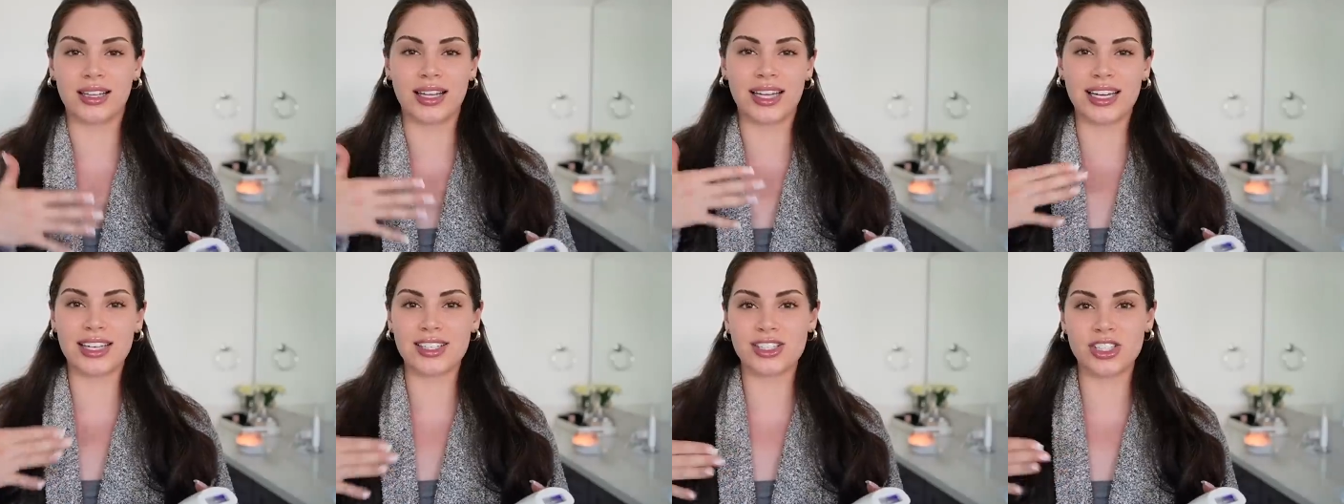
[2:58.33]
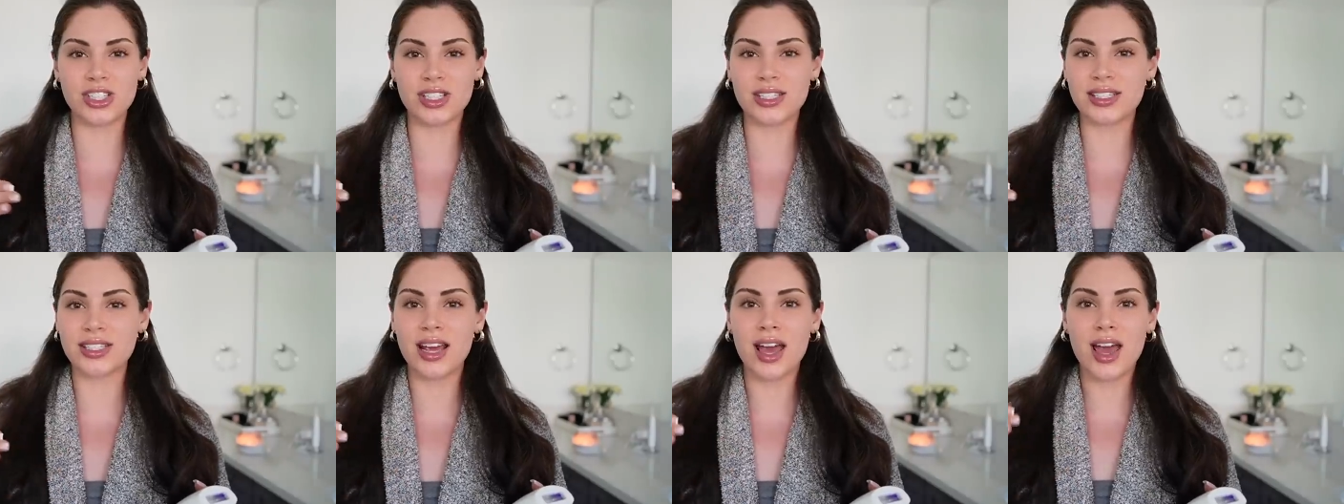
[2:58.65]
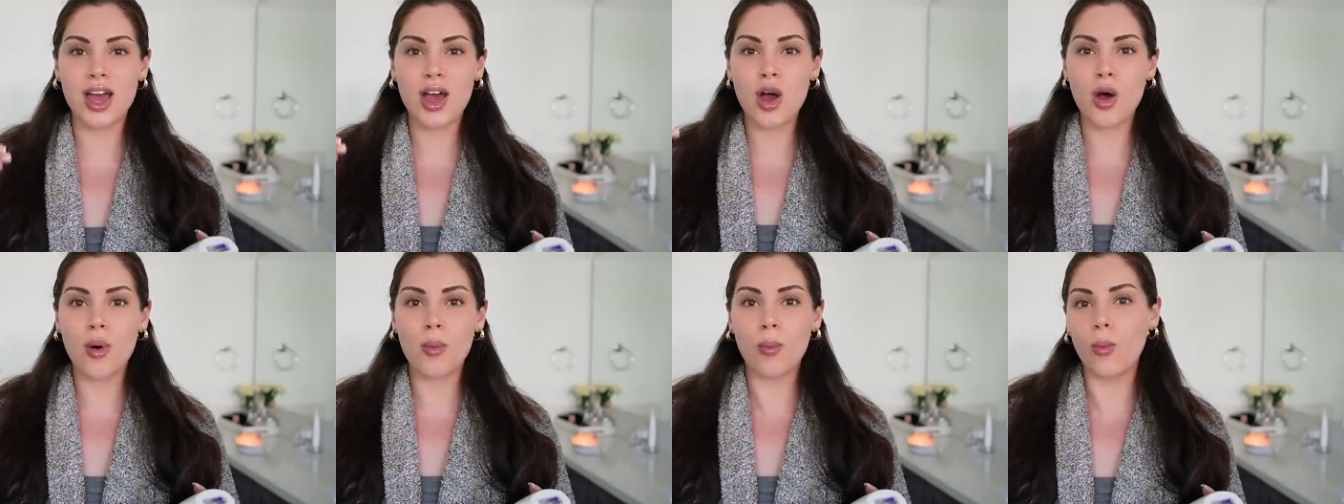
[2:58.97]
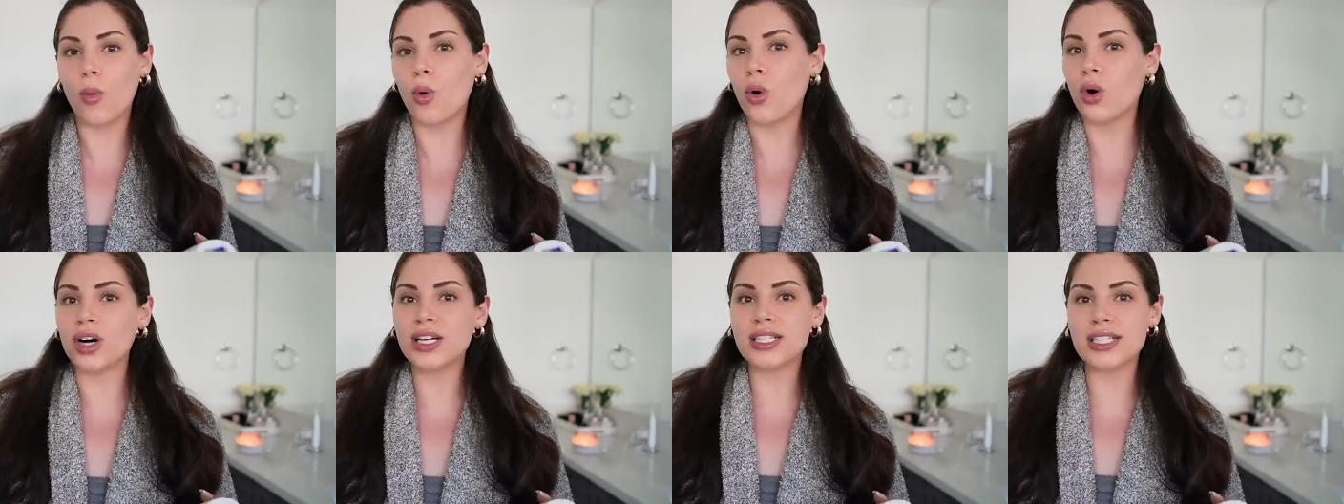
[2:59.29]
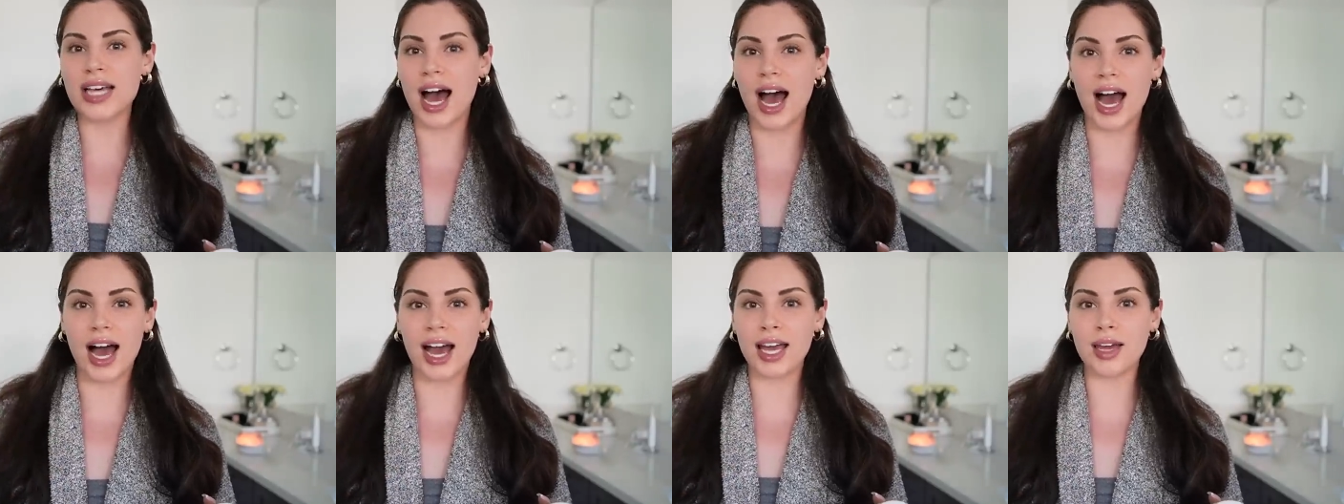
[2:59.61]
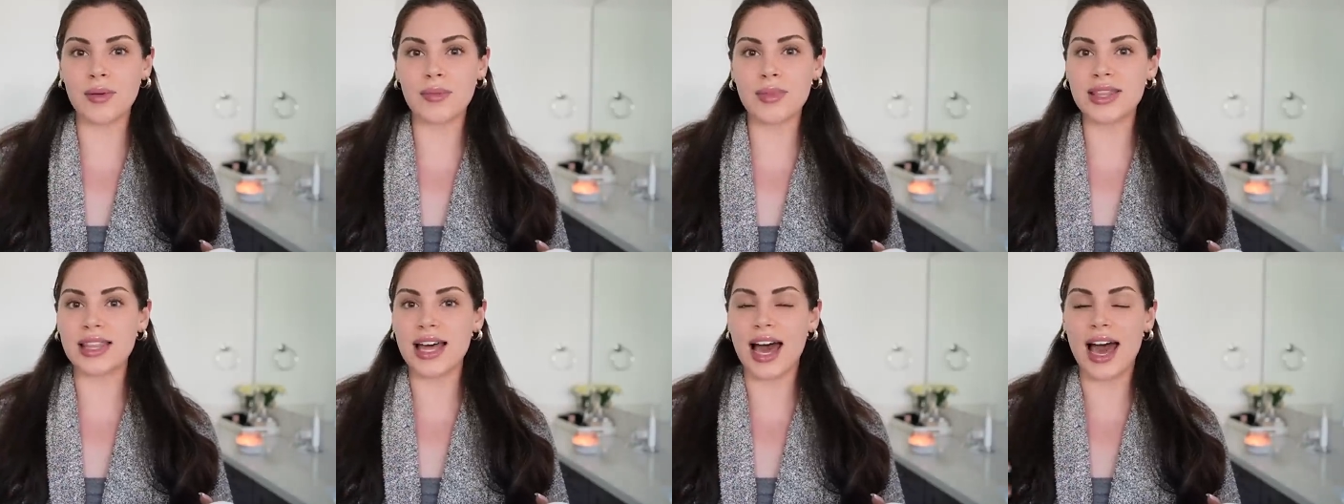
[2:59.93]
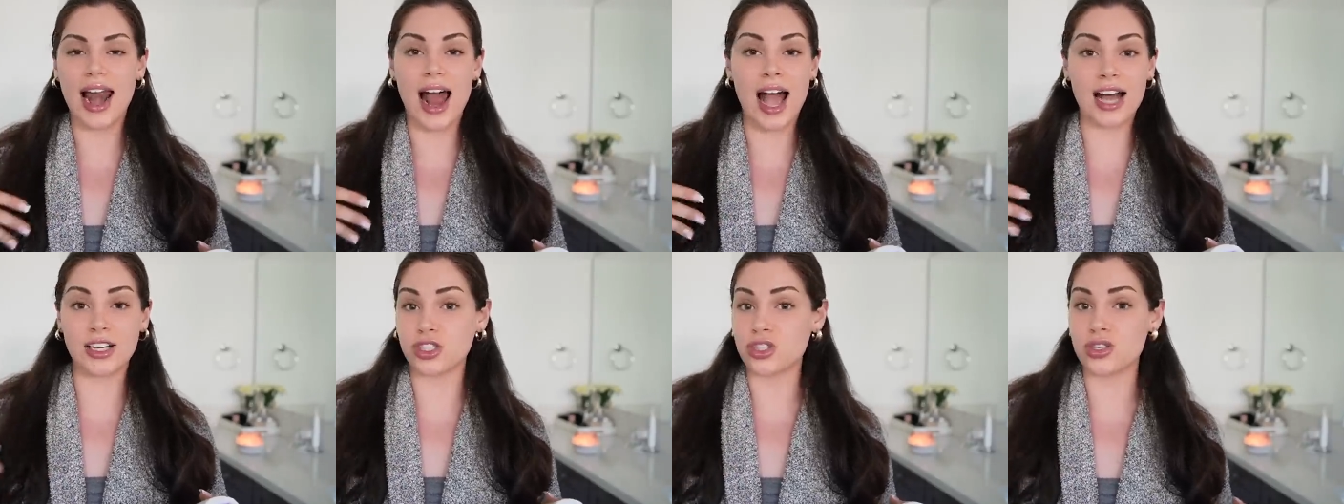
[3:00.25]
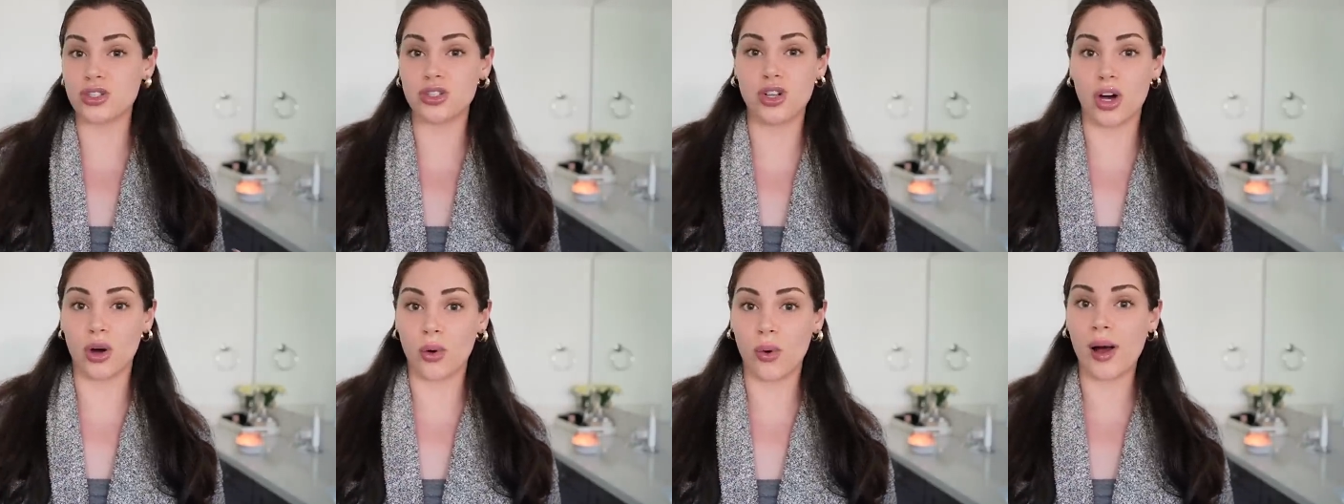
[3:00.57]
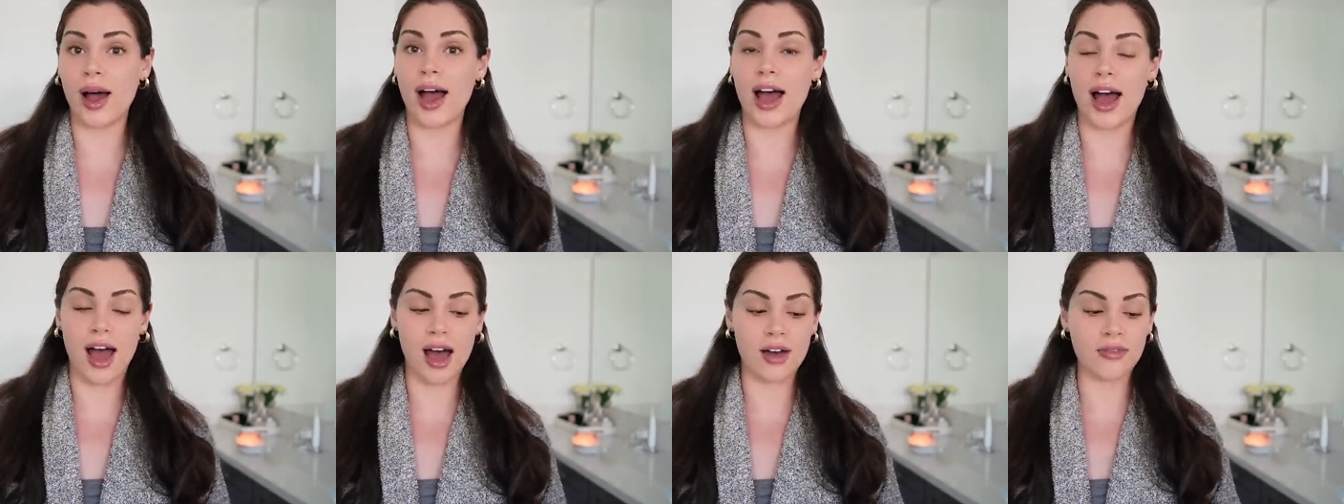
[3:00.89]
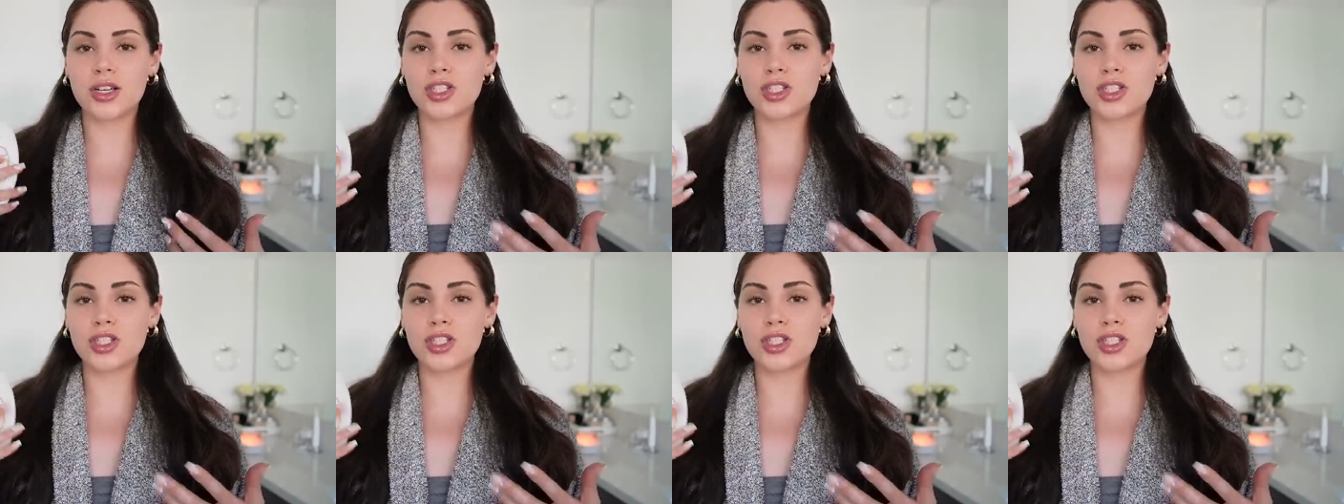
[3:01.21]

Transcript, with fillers: Like, it's just more time that I just don't have.